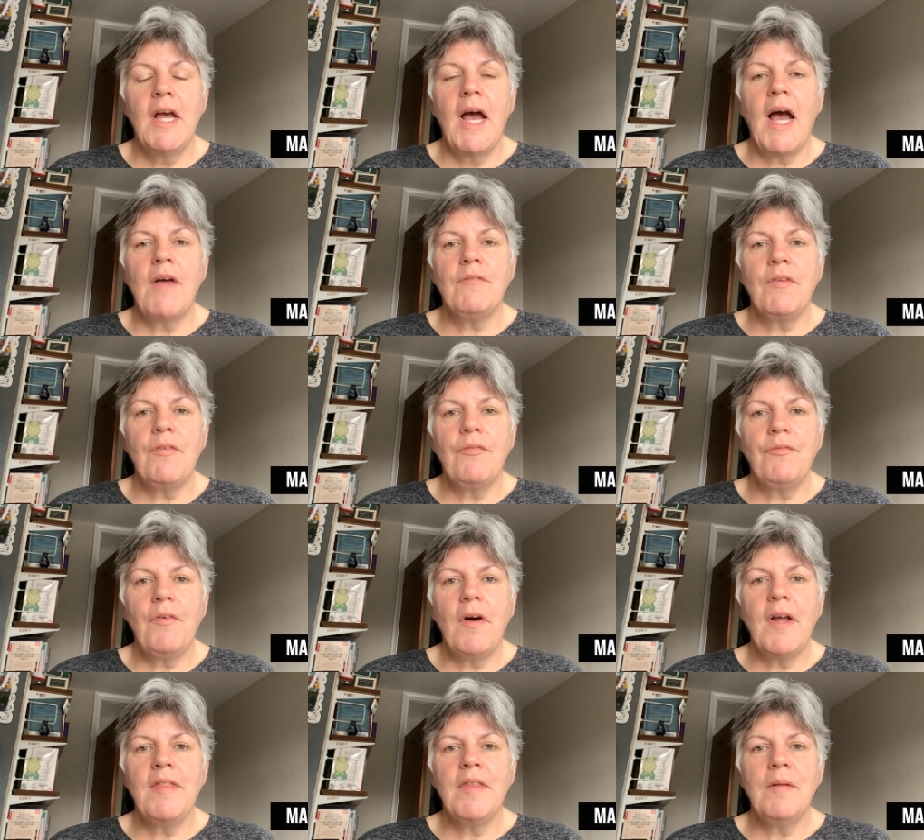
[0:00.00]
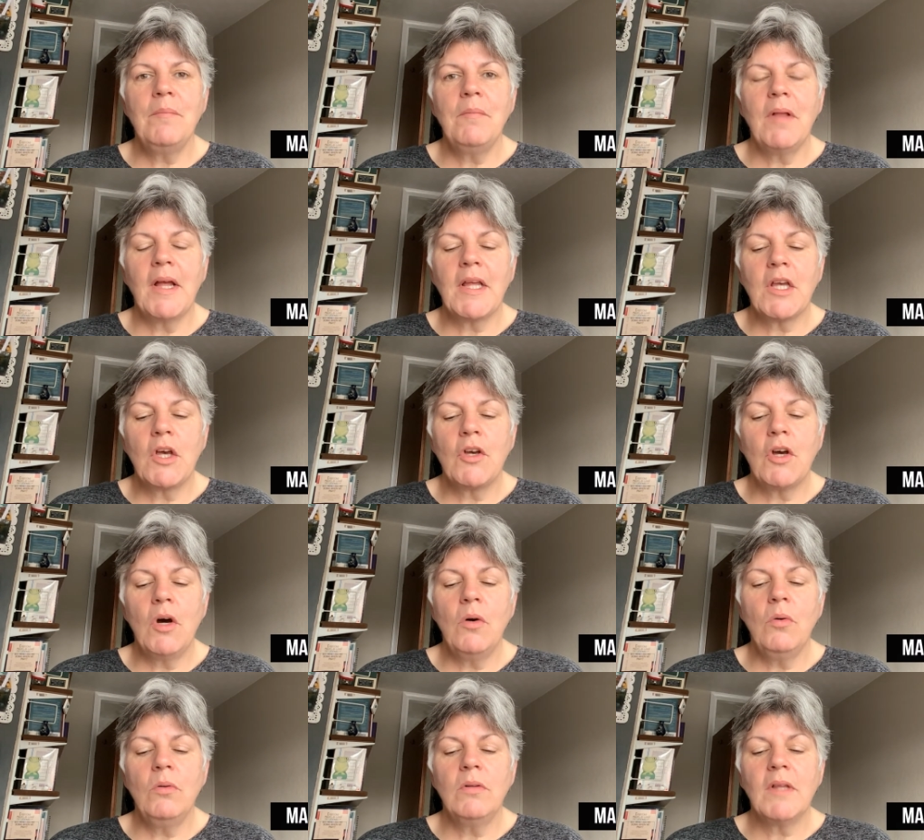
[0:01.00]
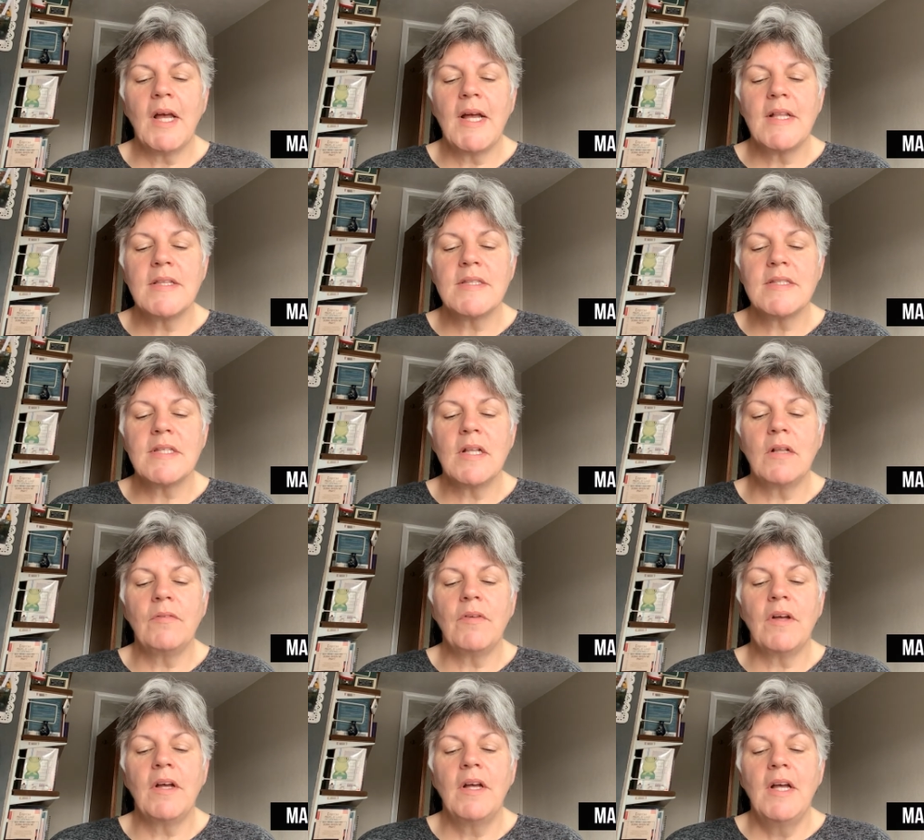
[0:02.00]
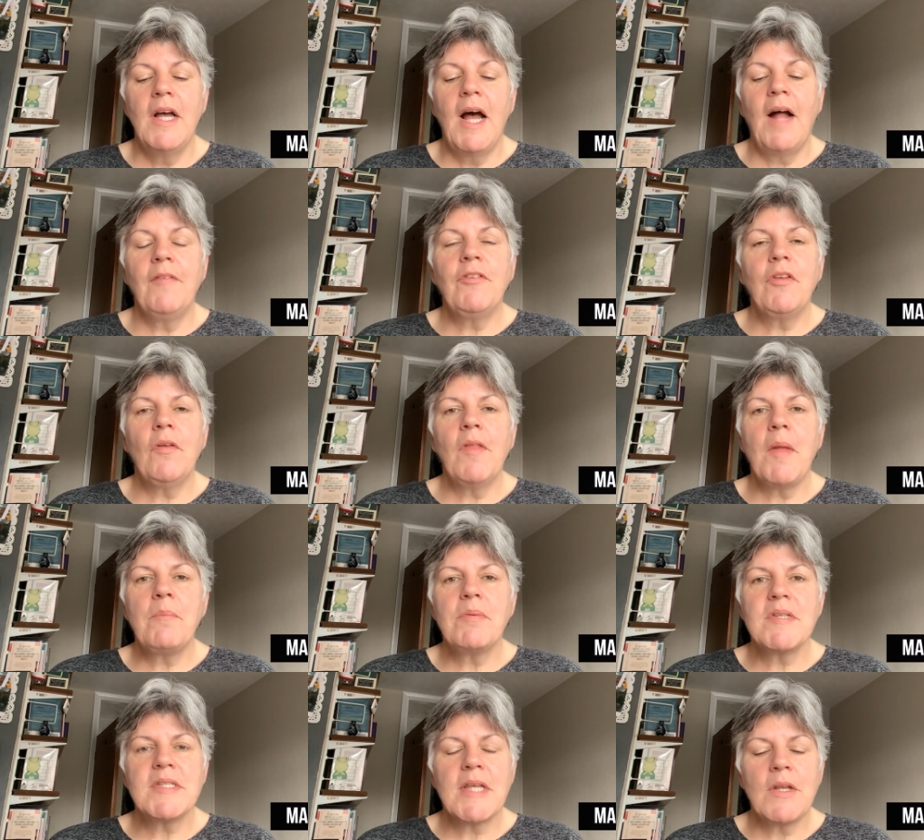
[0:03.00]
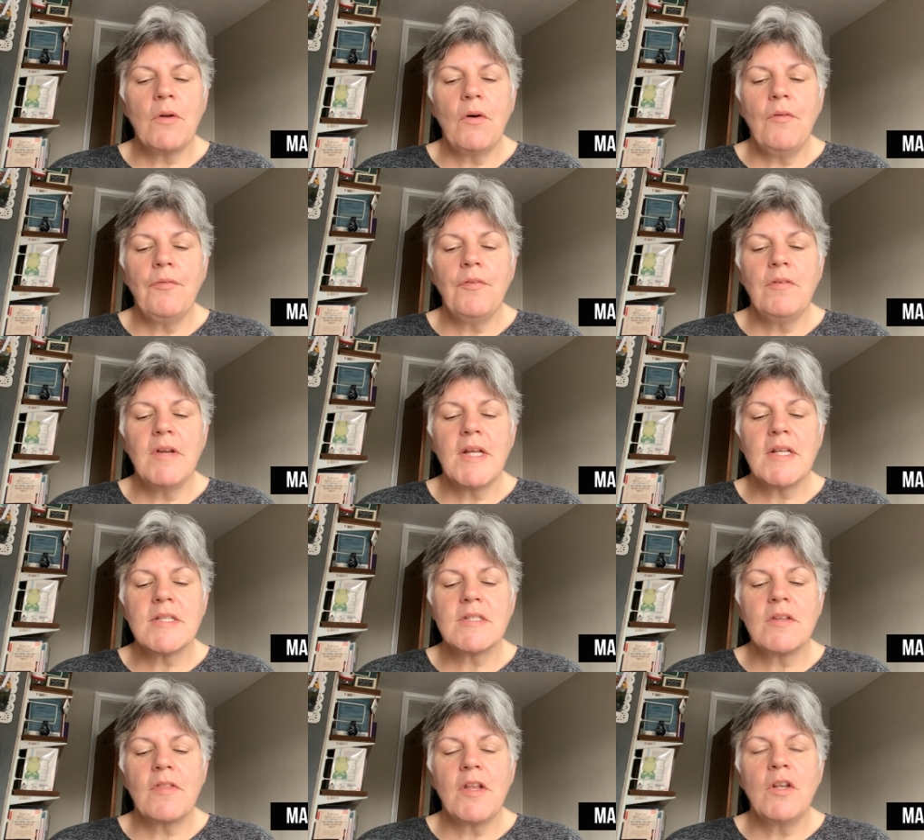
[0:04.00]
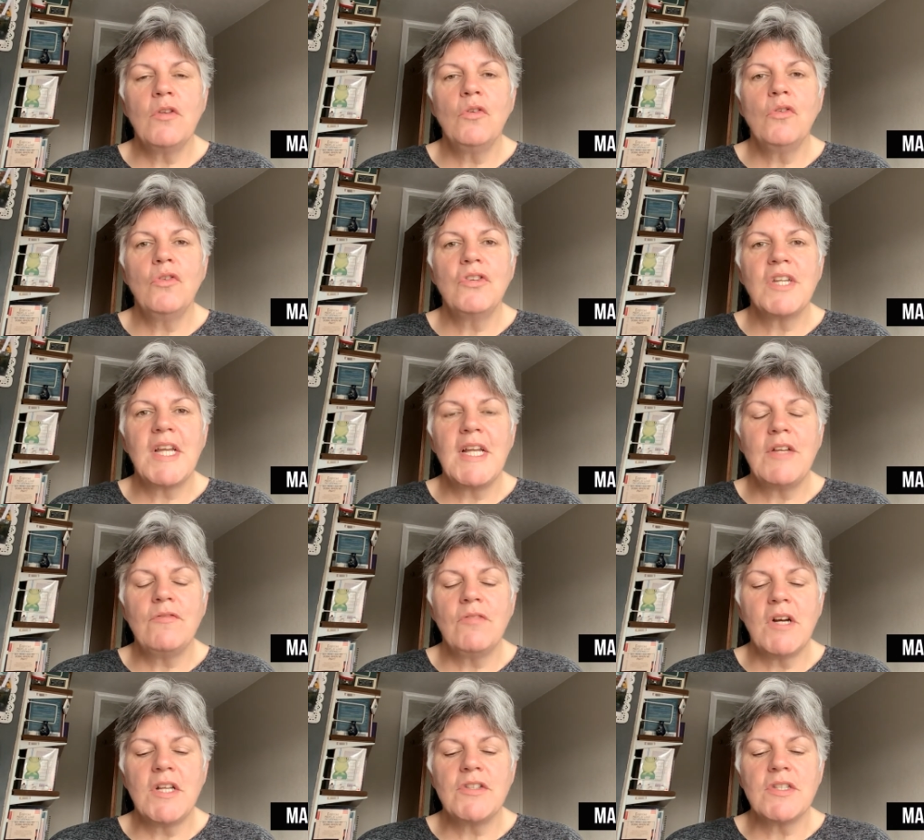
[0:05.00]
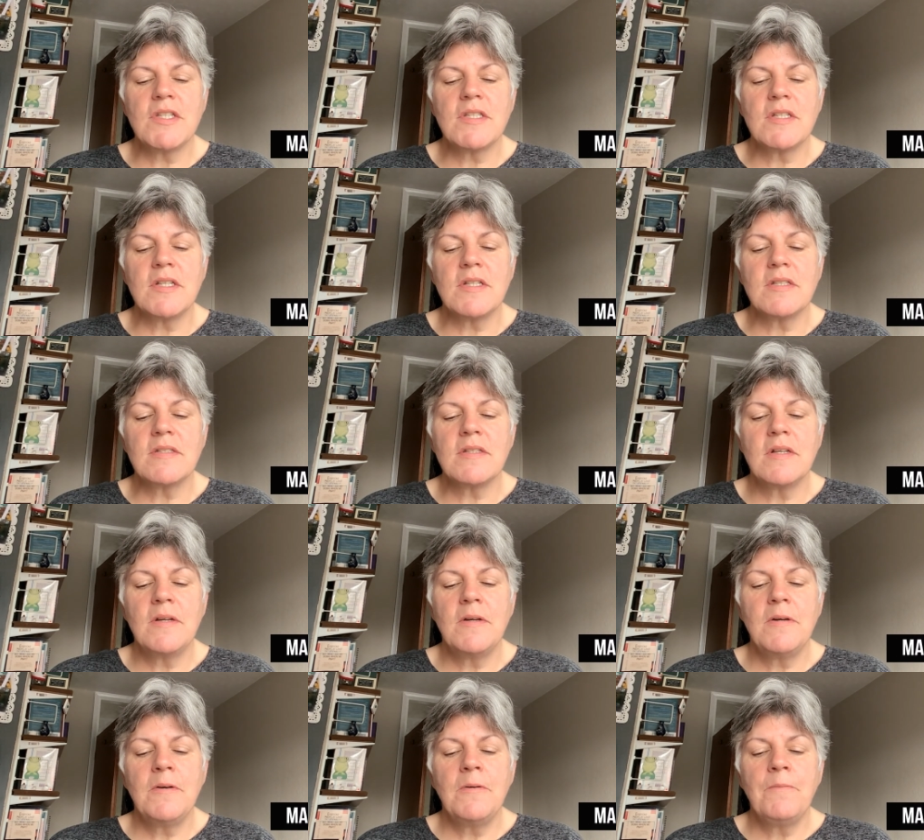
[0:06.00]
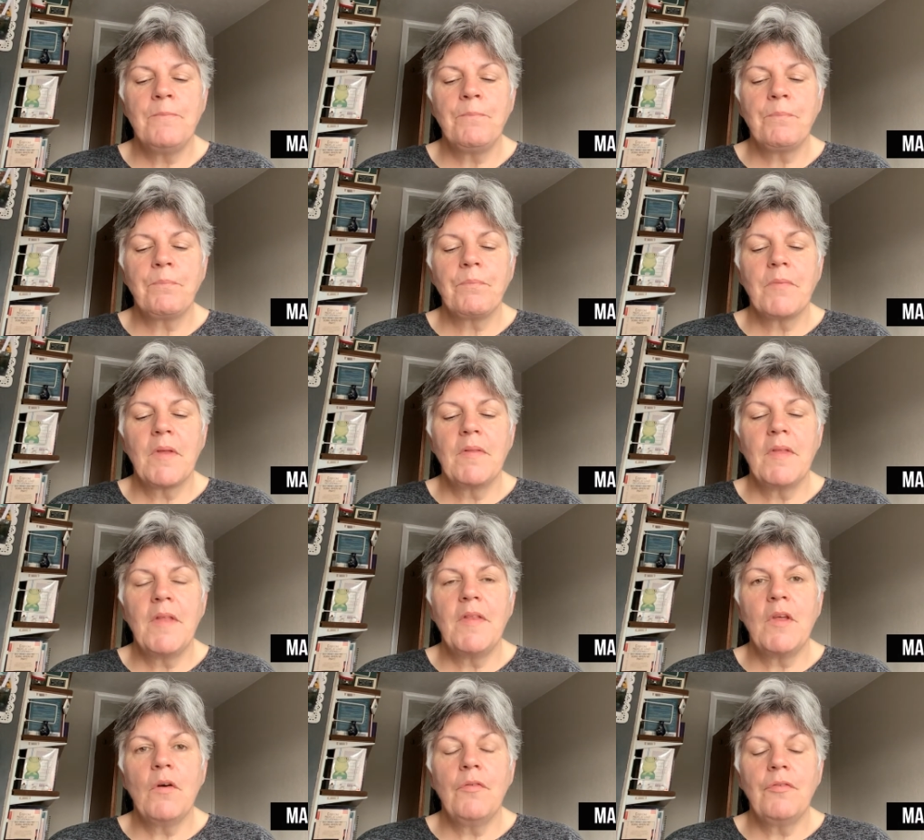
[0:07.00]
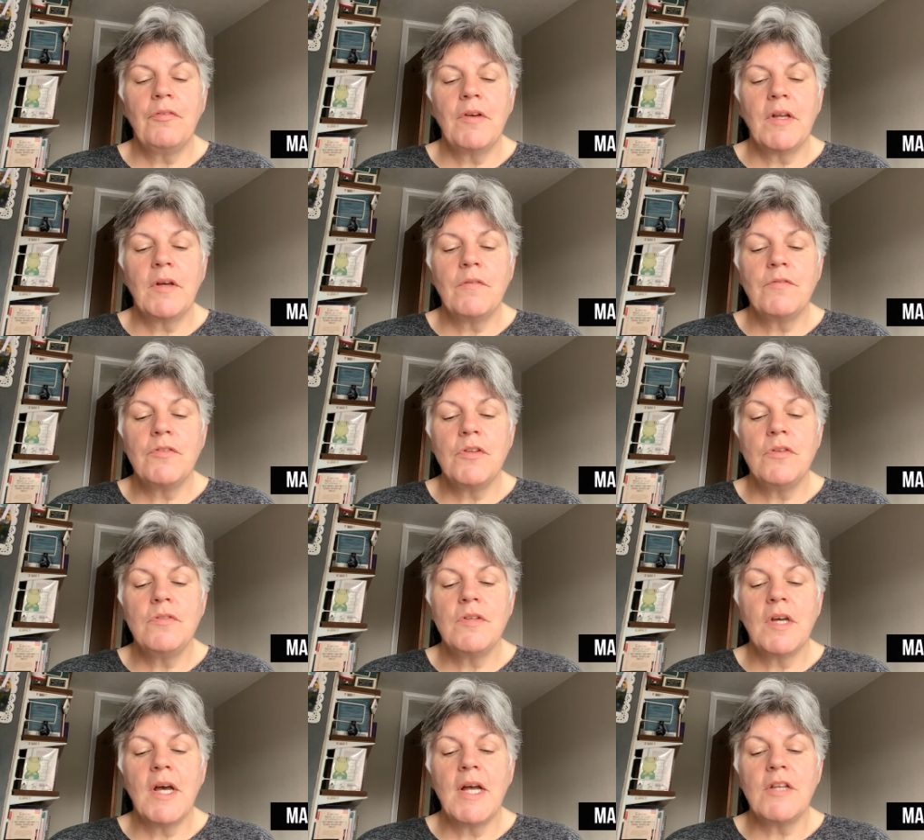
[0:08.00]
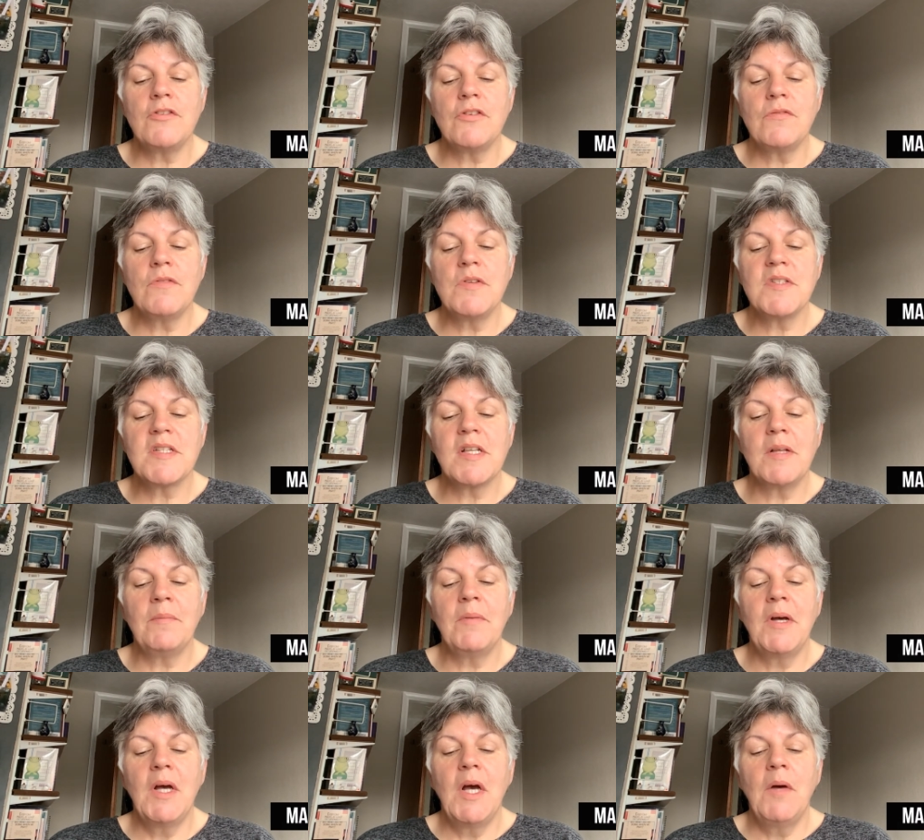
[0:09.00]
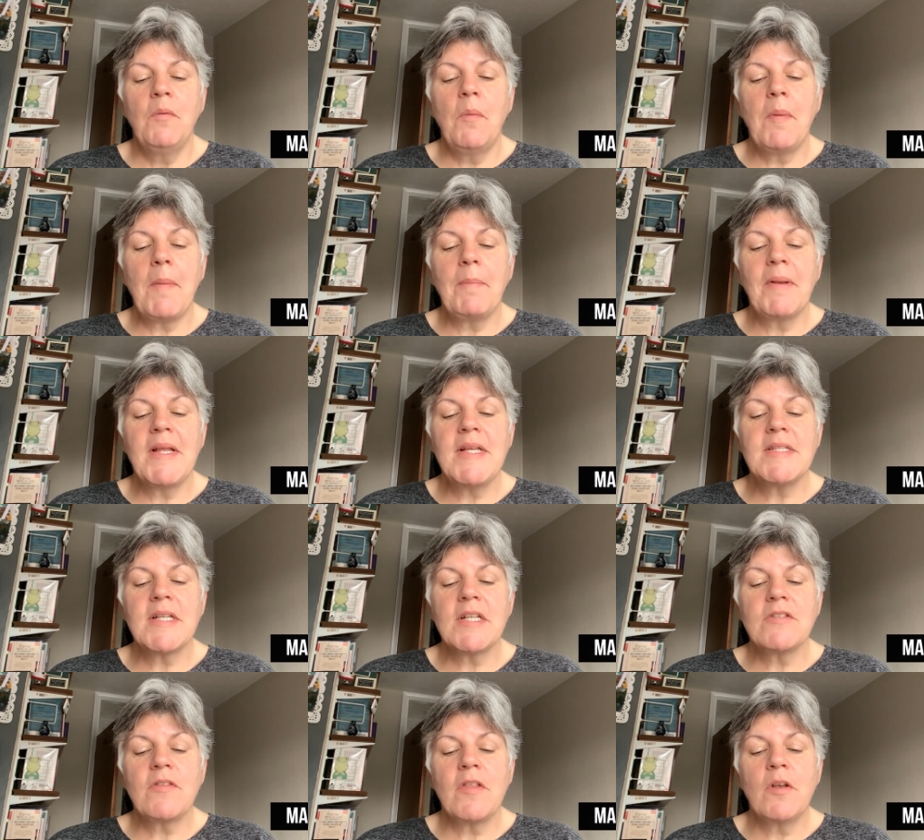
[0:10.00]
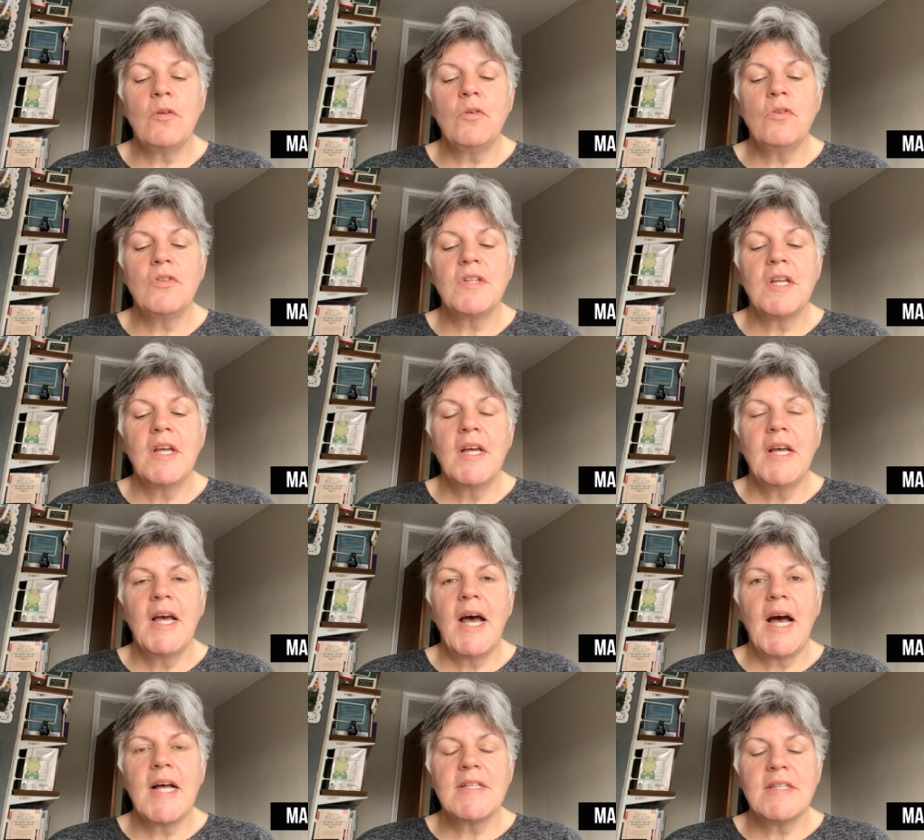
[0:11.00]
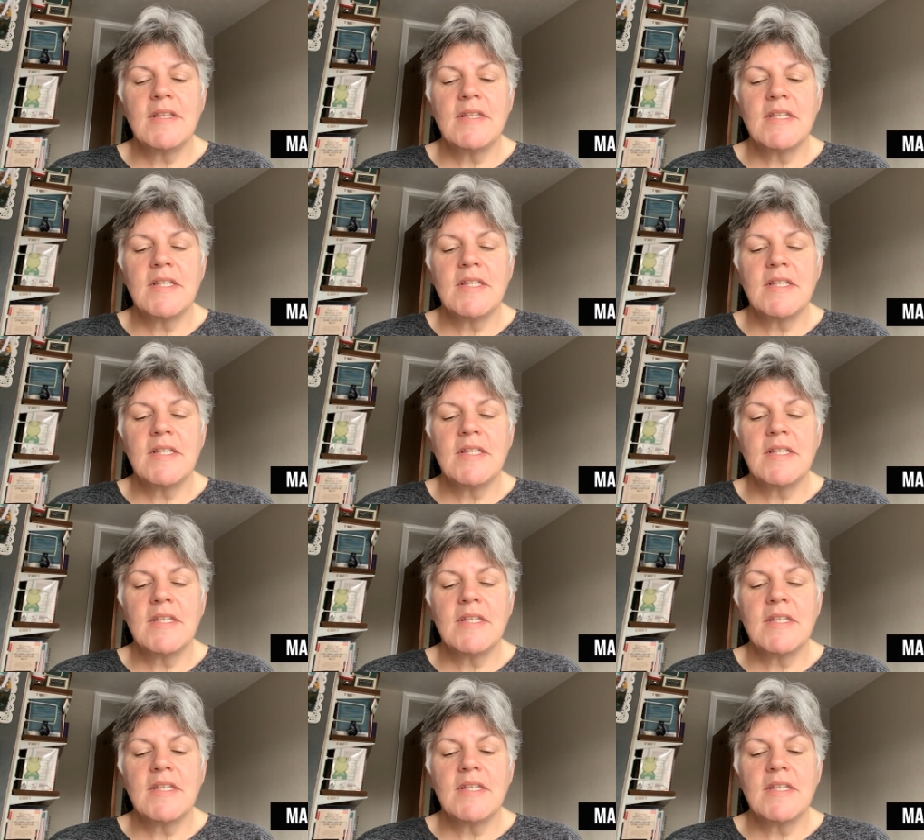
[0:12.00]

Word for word: and refine them like gold and silver, until they present offerings to the Lord in righteousness. Then the offering of Judah and Jerusalem will be pleasing to the Lord as in the